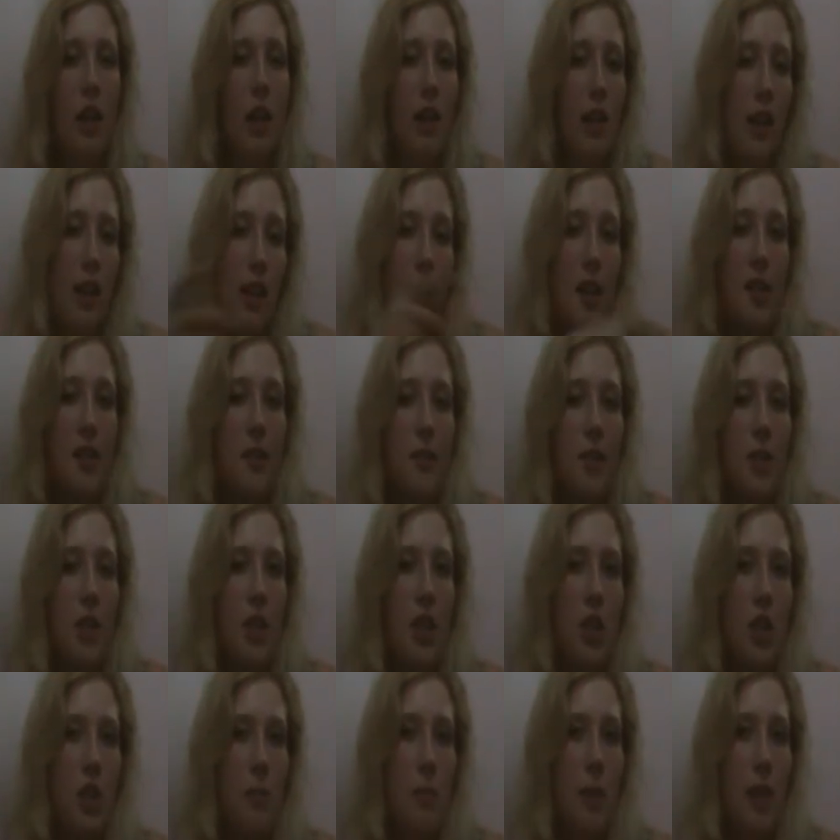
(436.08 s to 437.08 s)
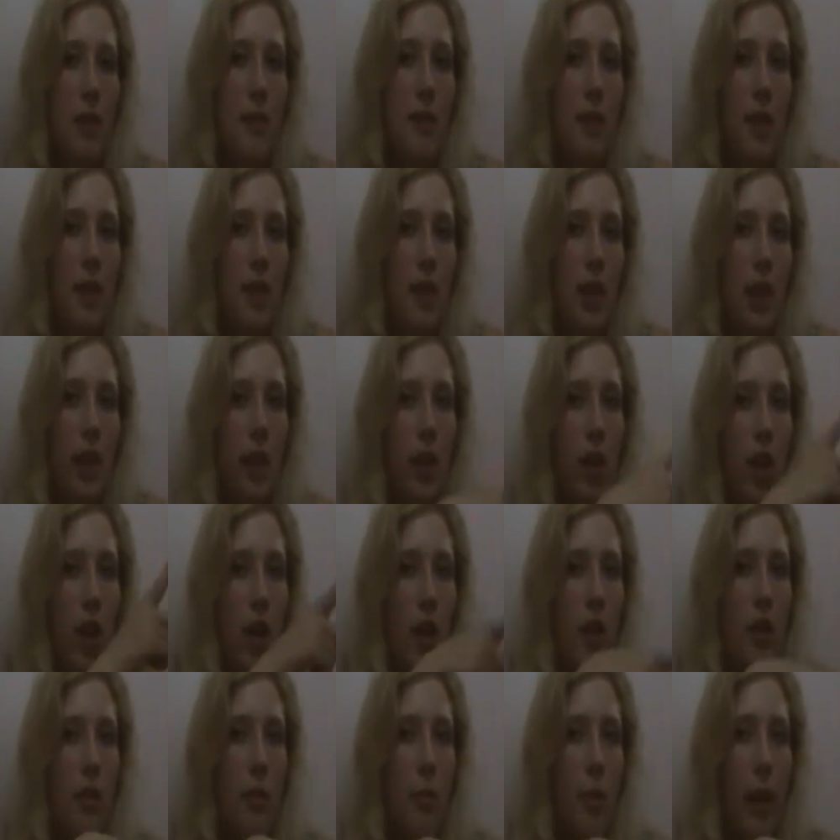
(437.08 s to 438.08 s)
in our last video, you might have seen the little
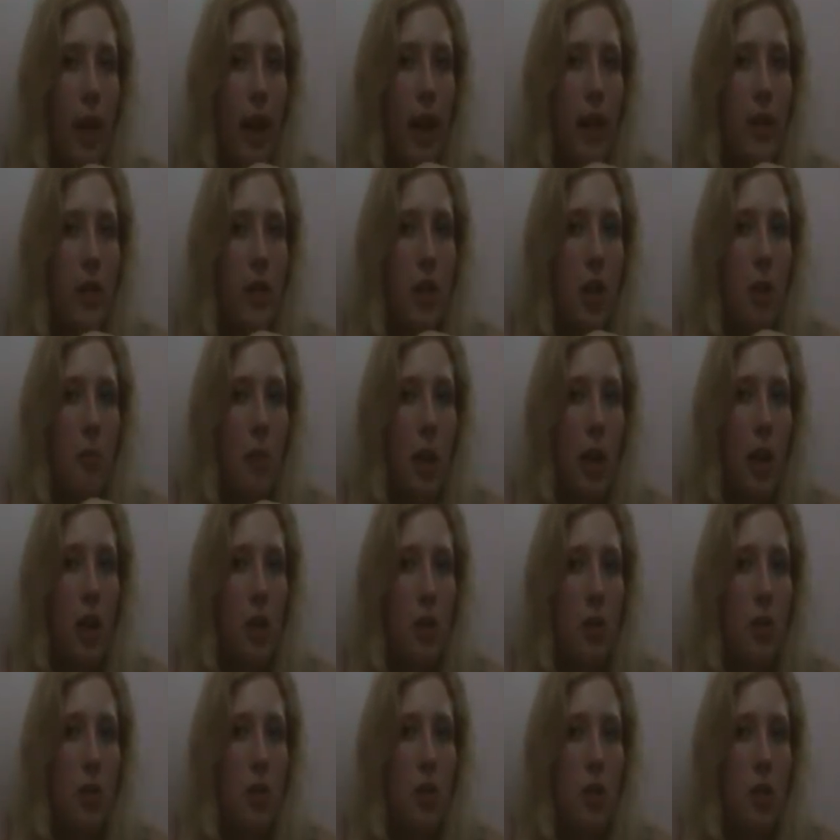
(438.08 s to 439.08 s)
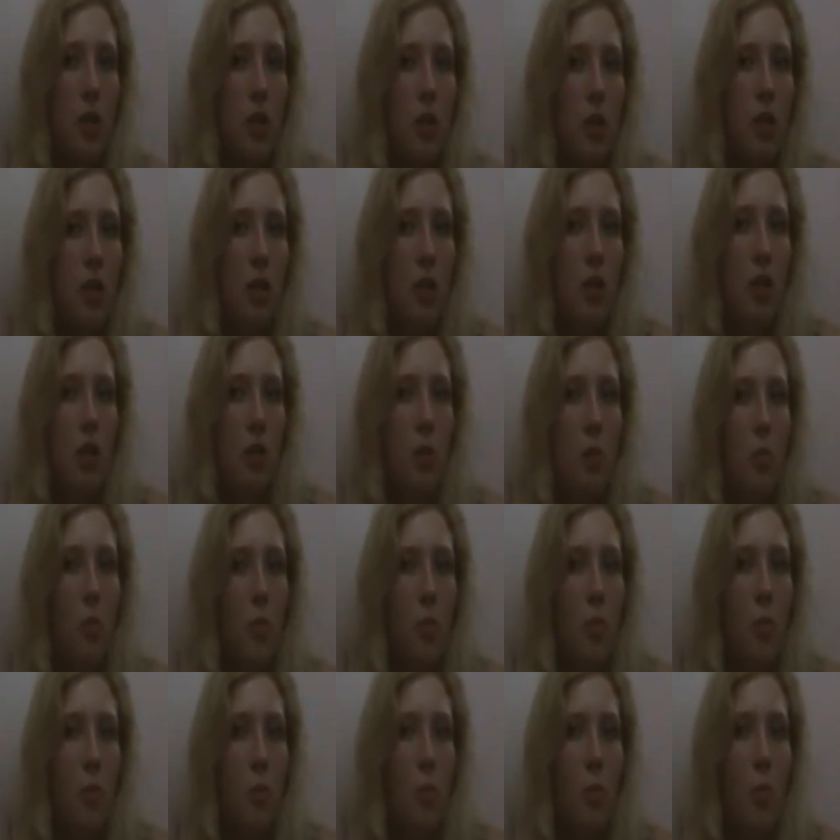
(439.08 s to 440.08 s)
hut we had on our beach.
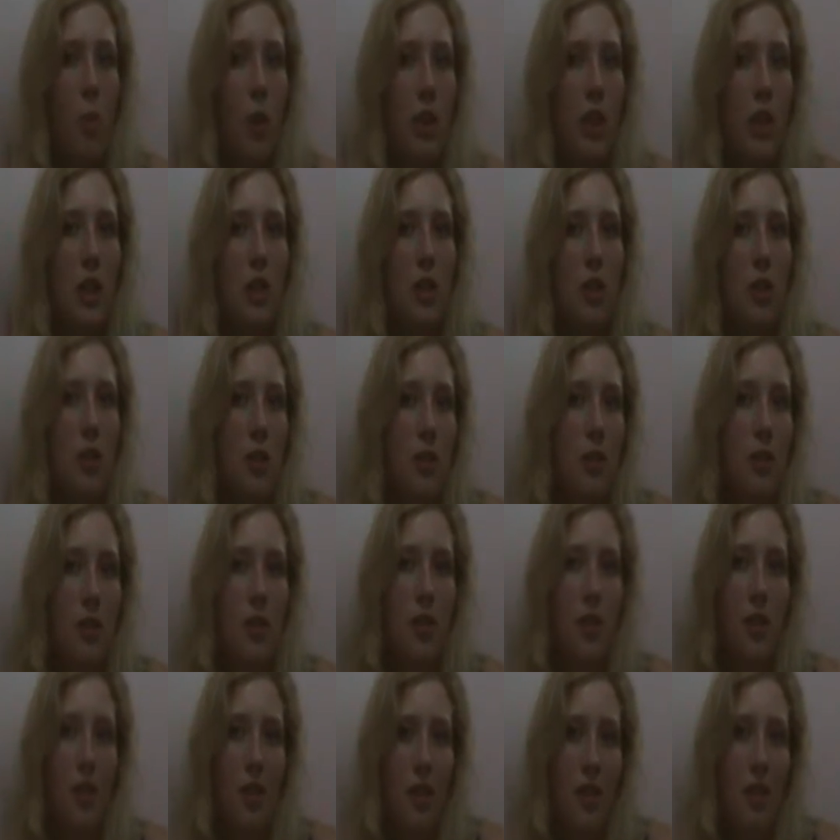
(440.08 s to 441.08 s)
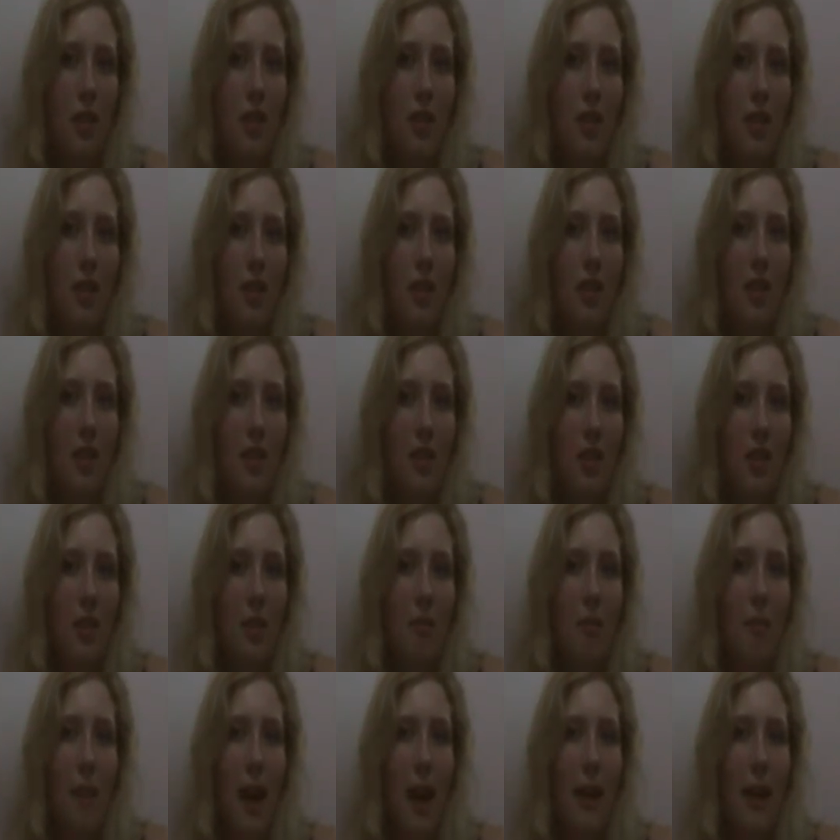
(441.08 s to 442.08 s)
Yes. We did just
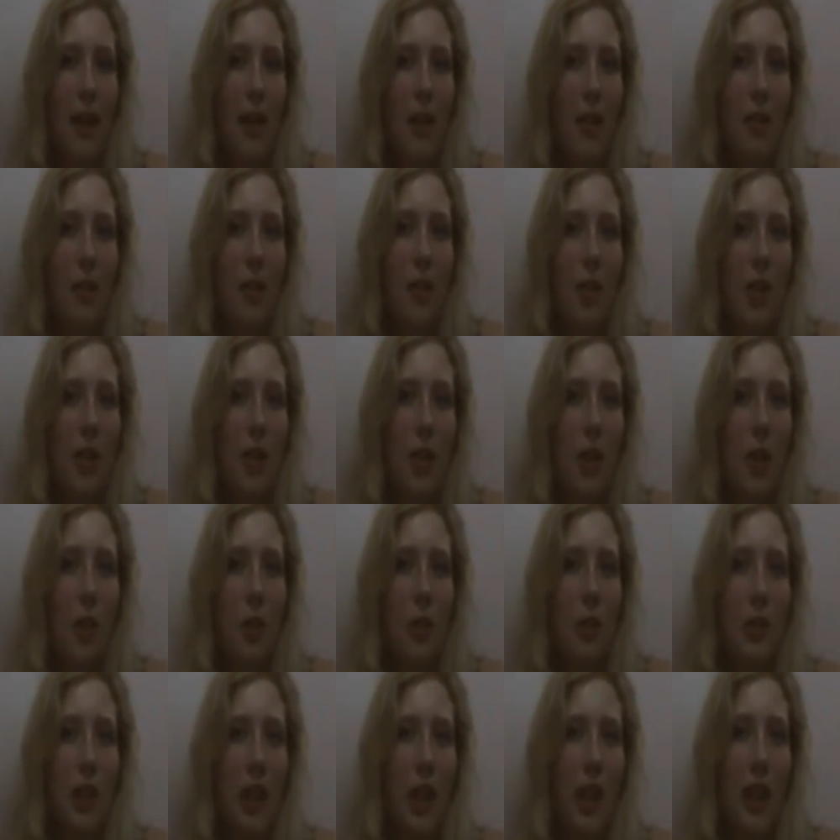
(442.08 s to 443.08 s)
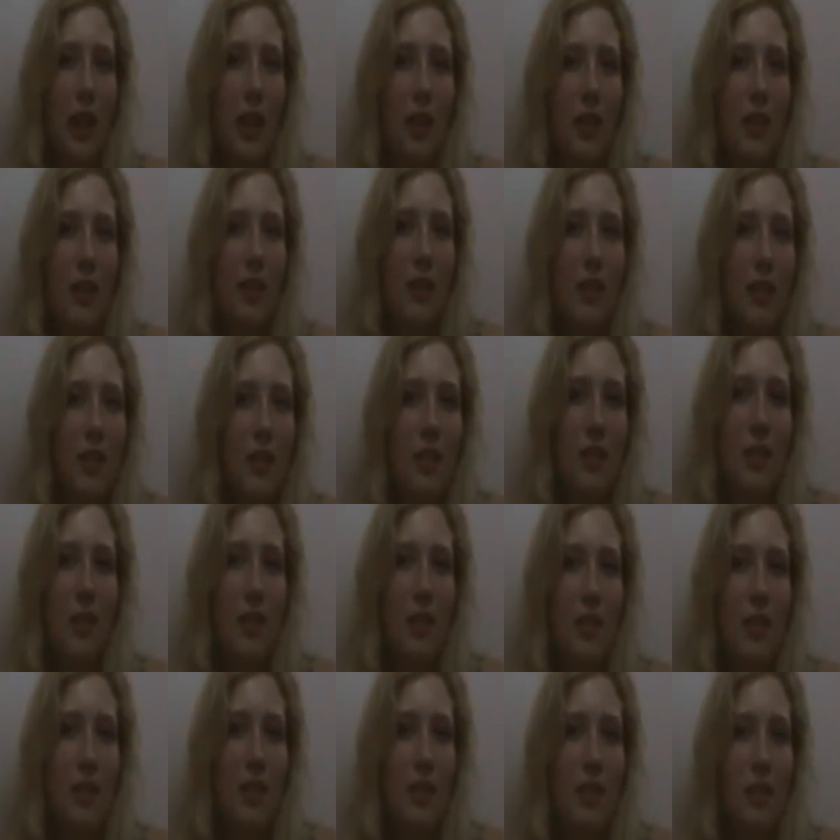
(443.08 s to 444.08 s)
man it for the yeah. whole day.
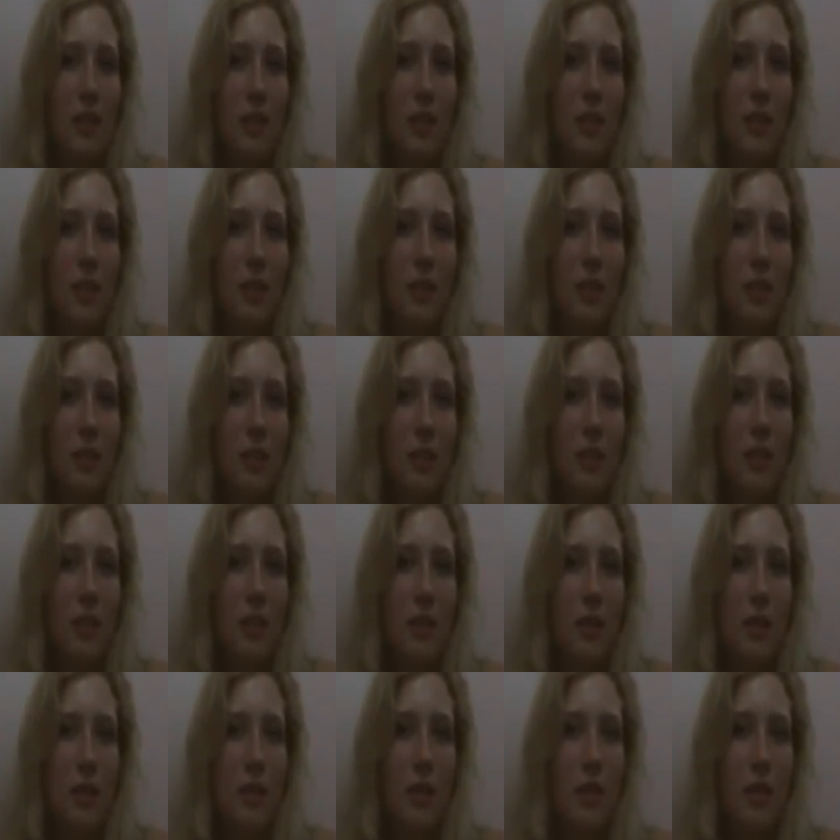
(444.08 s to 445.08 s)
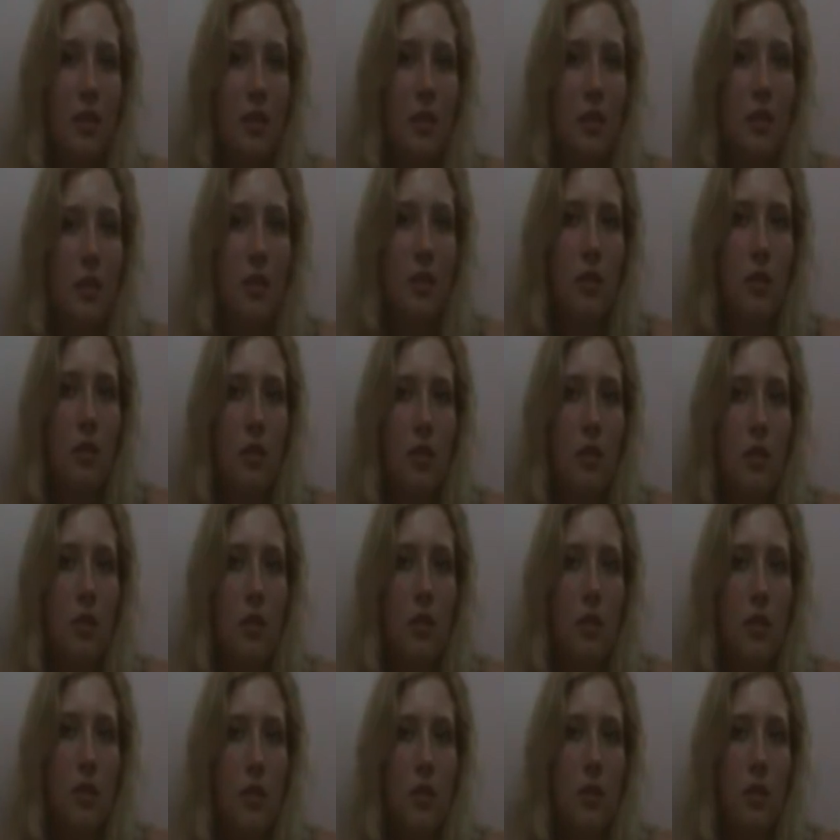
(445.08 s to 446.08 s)
Apart from the
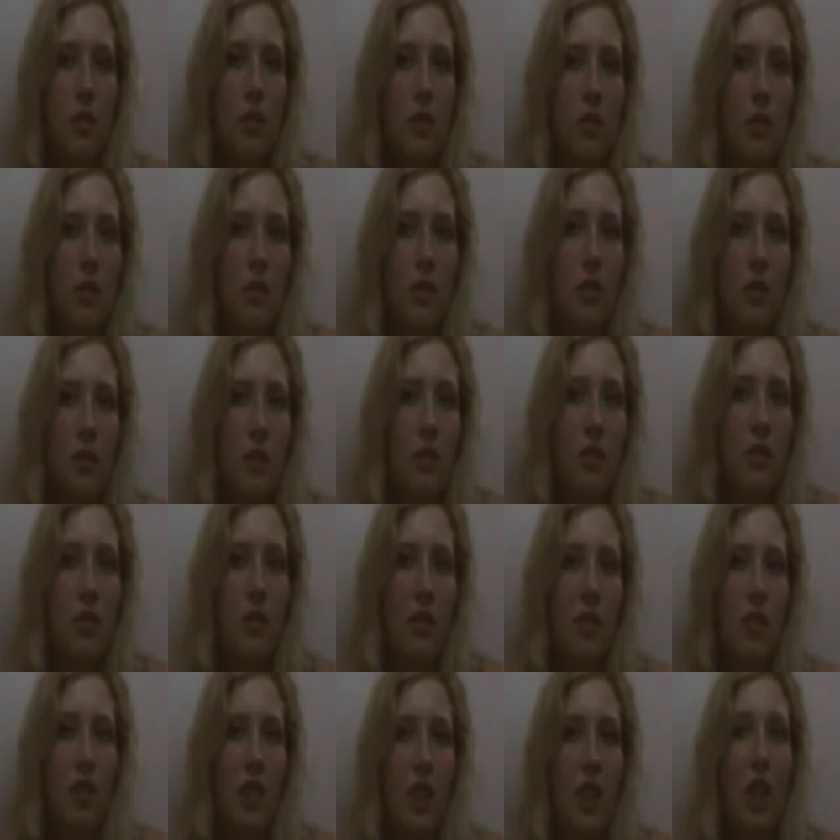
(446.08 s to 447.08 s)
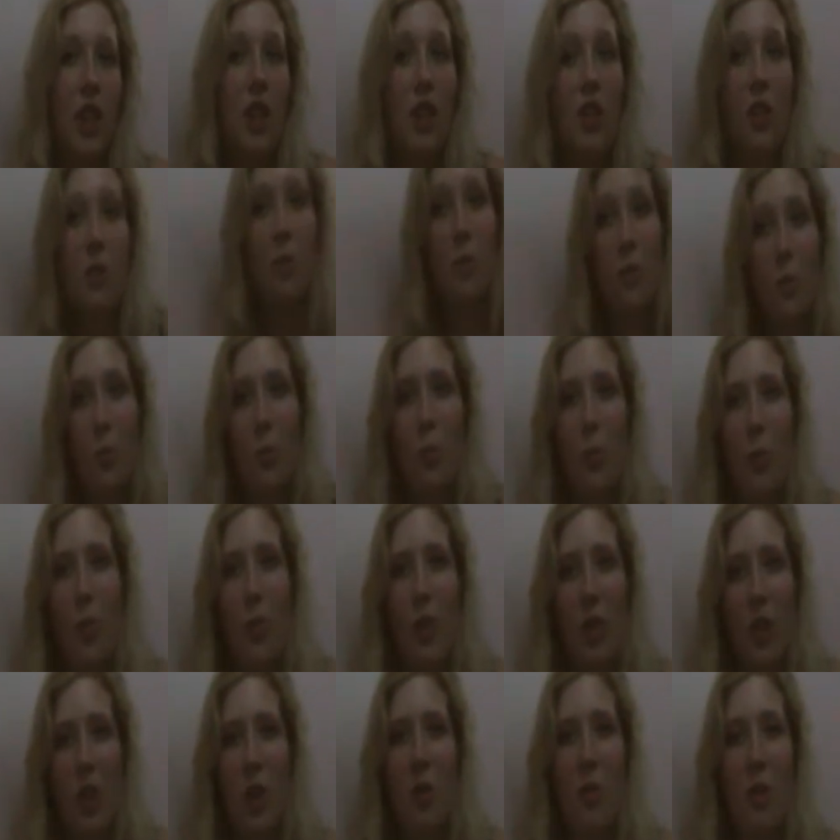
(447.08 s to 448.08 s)
Korean invasion!
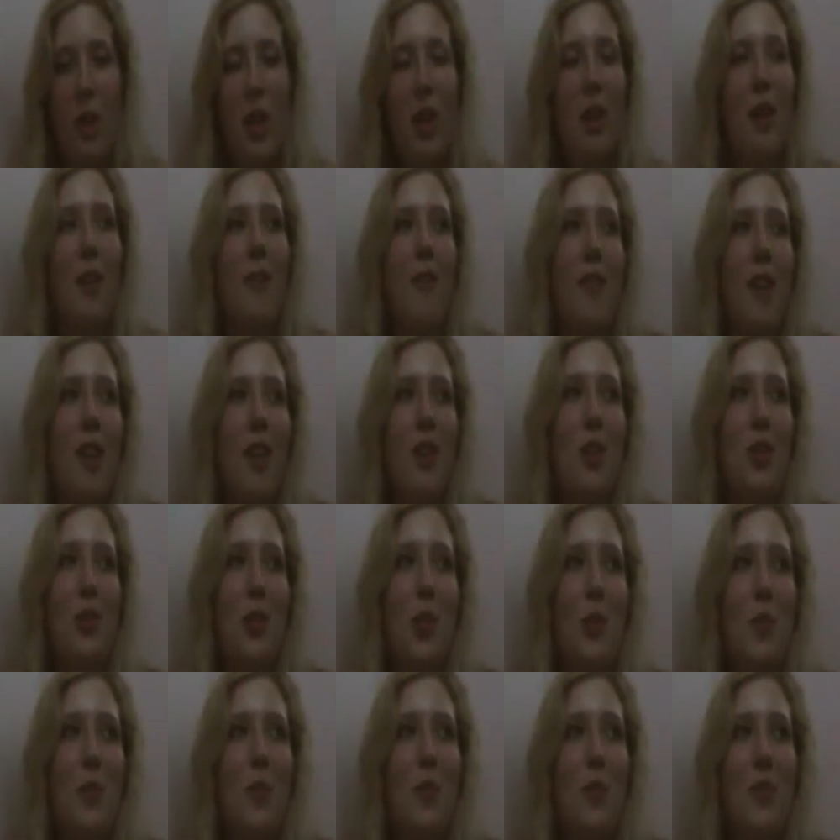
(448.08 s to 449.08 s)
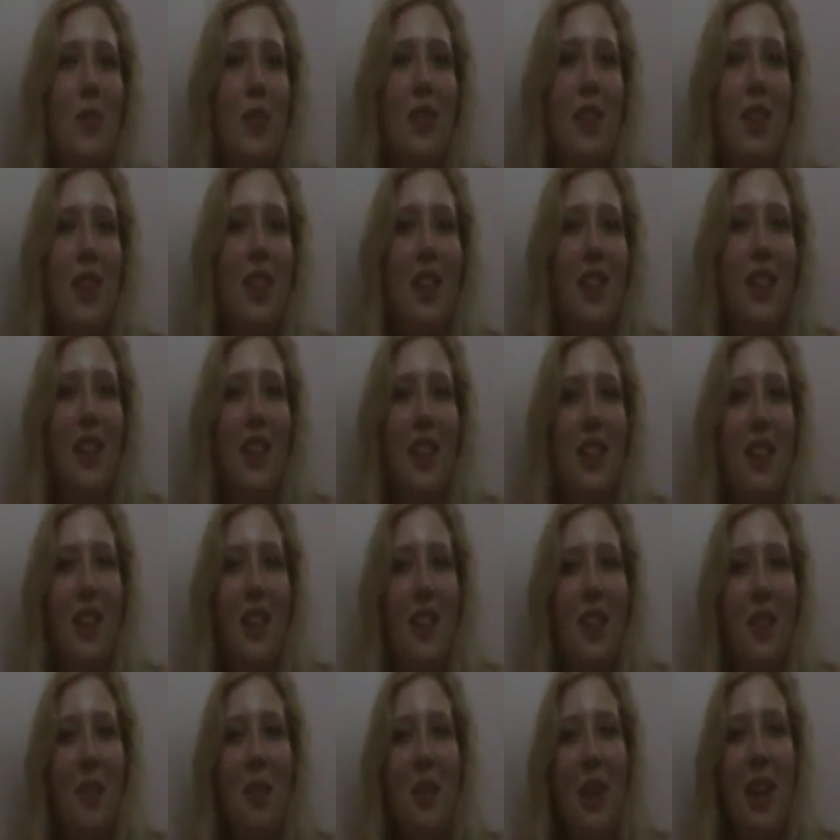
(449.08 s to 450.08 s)
Korean invasion. At lunchtime.
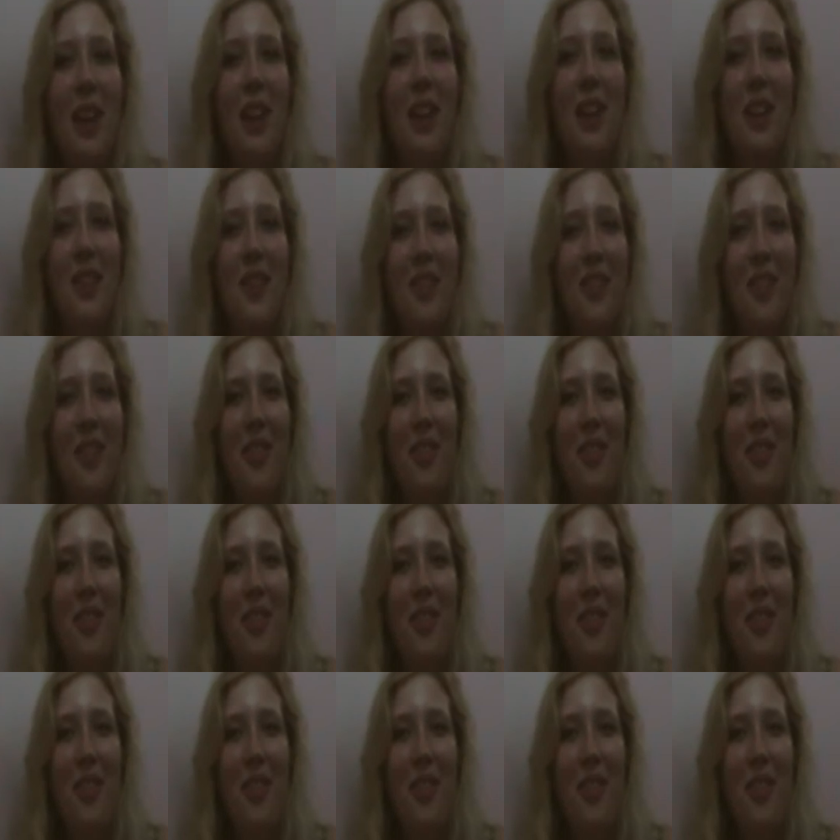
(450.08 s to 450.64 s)
We, uh,